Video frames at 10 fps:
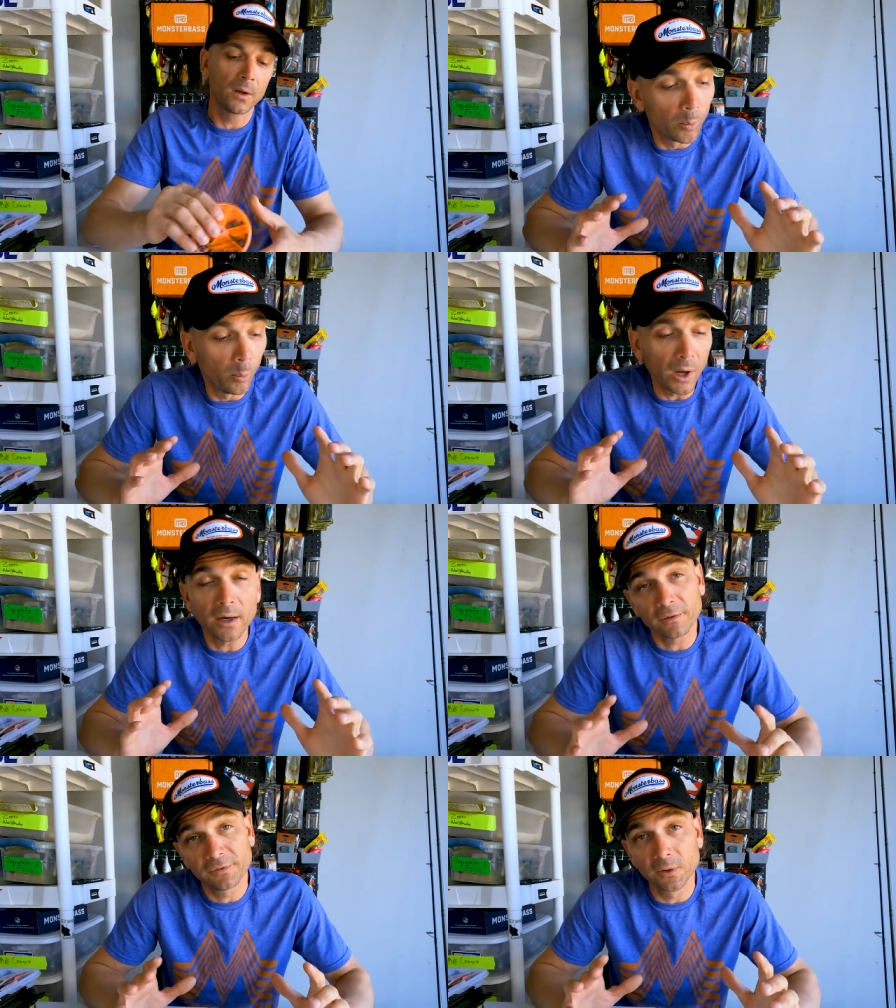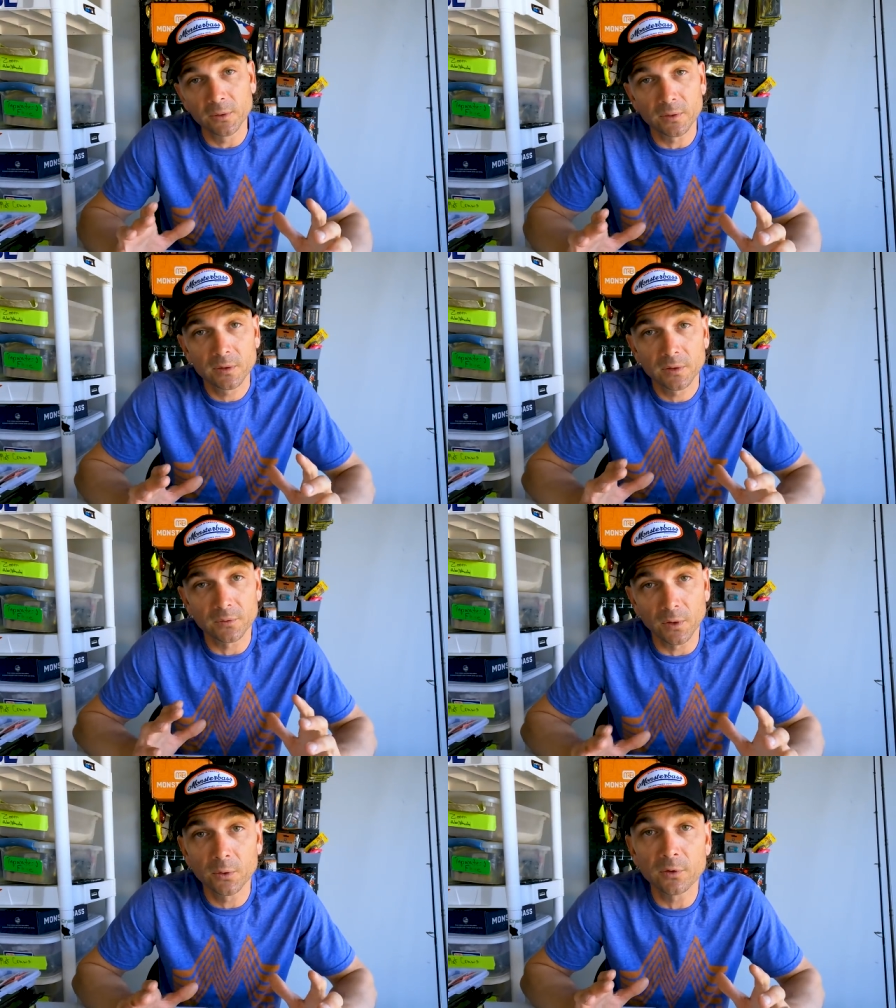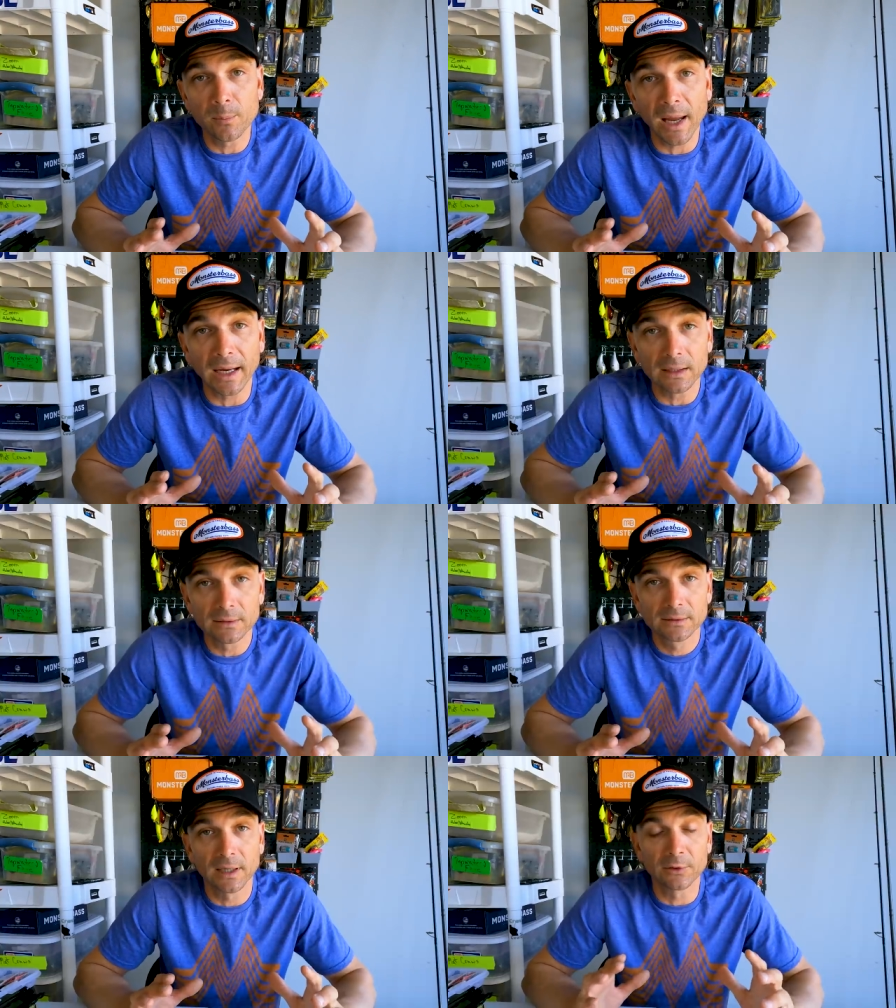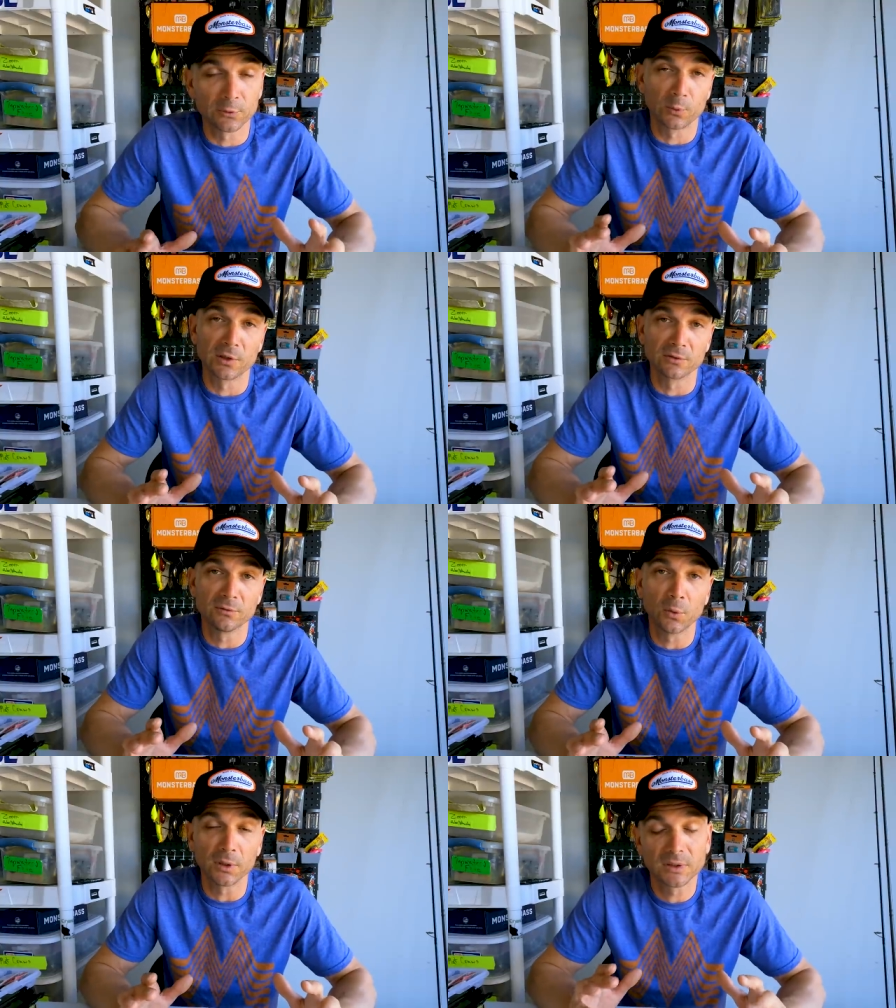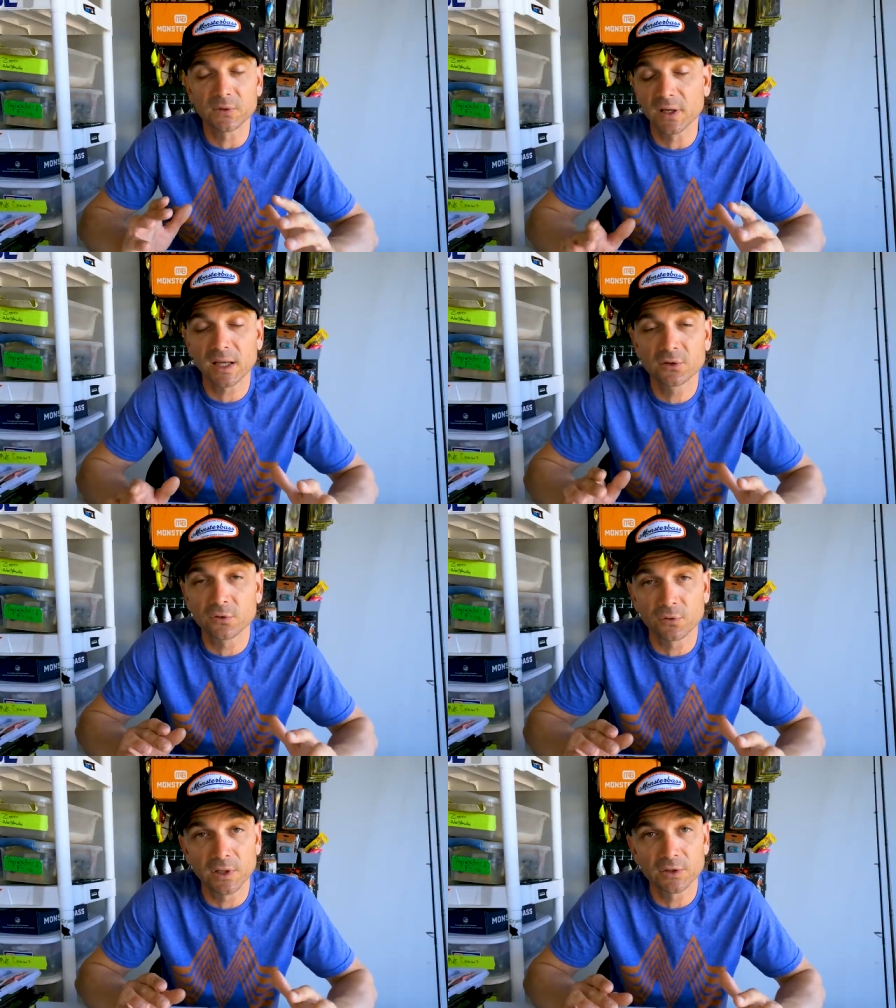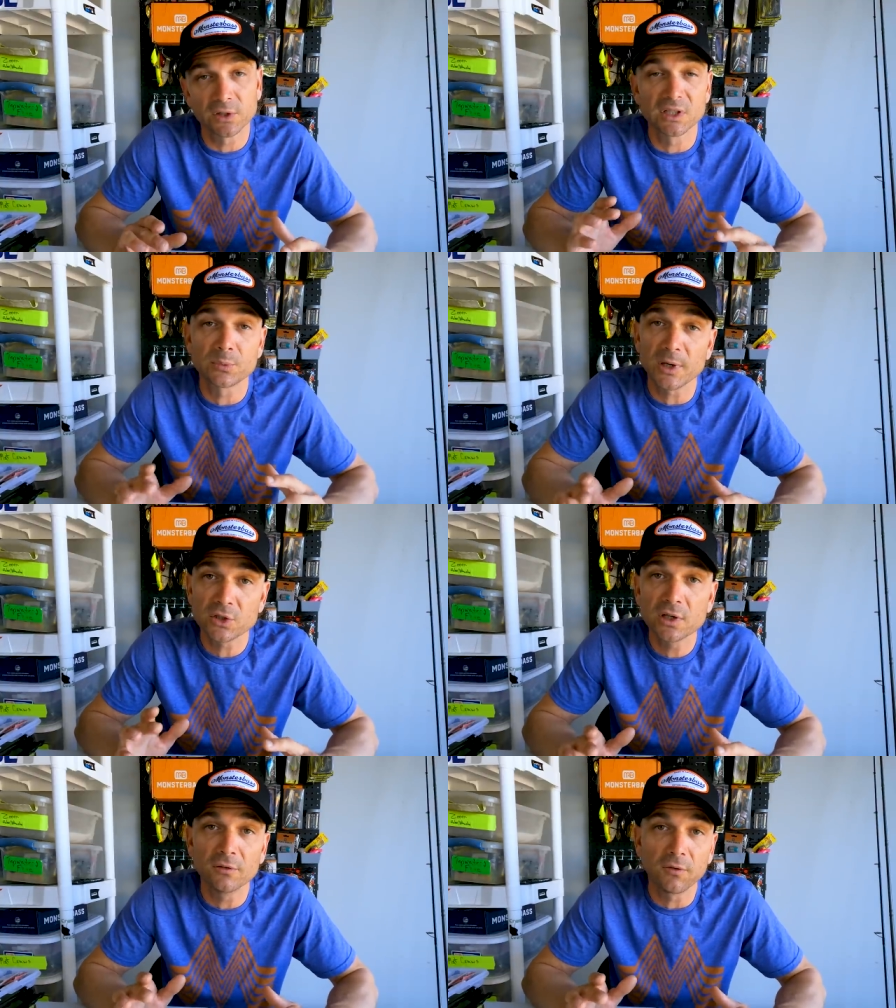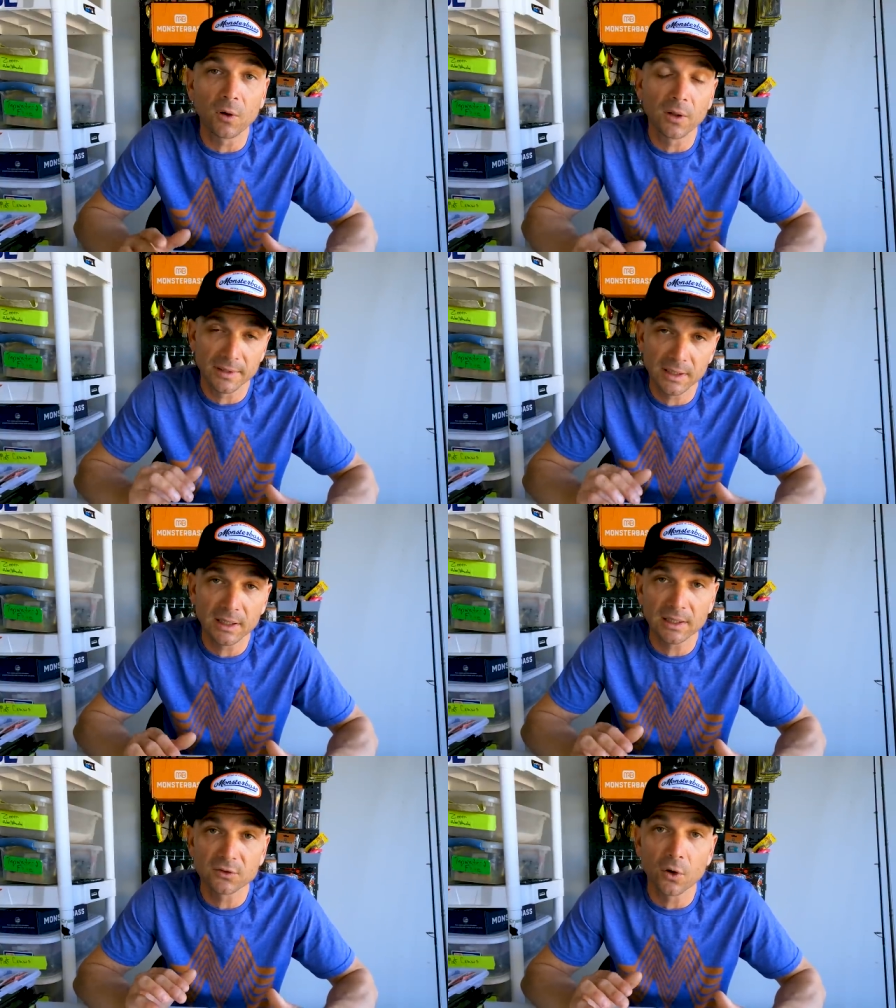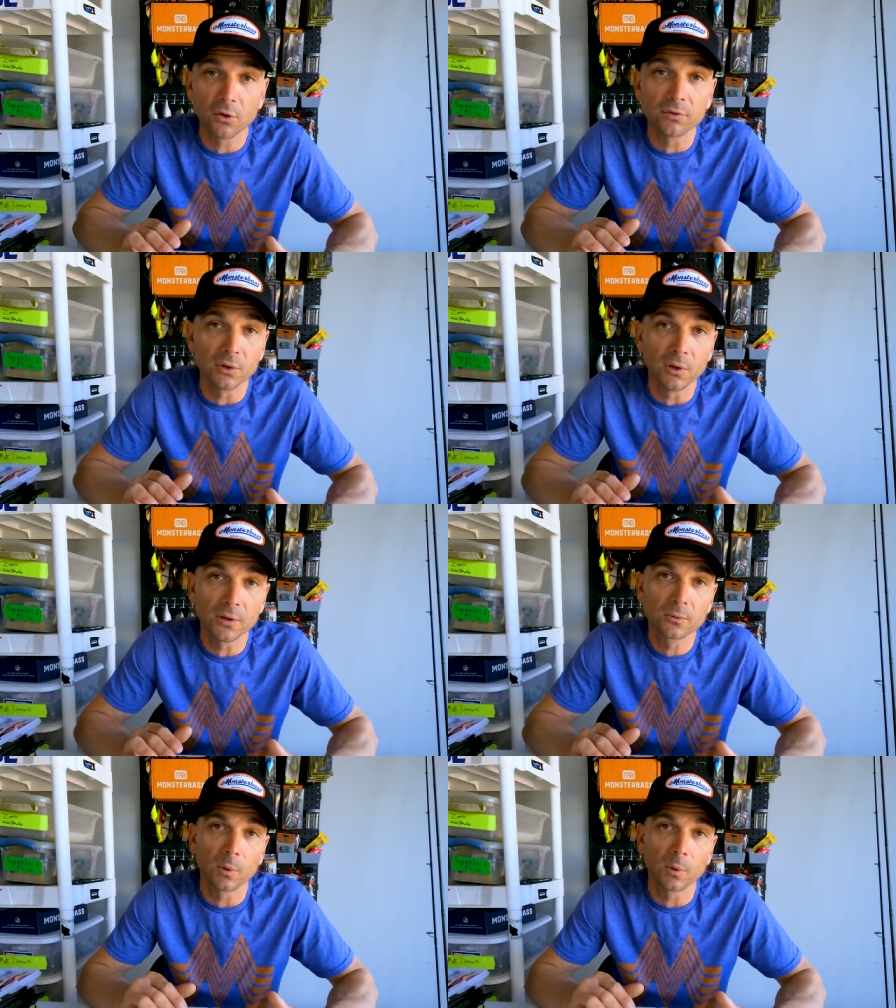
But a fluke is an OG bait and there's a reason for it because it catches fish, and especially in fall, I think it gets overlooked.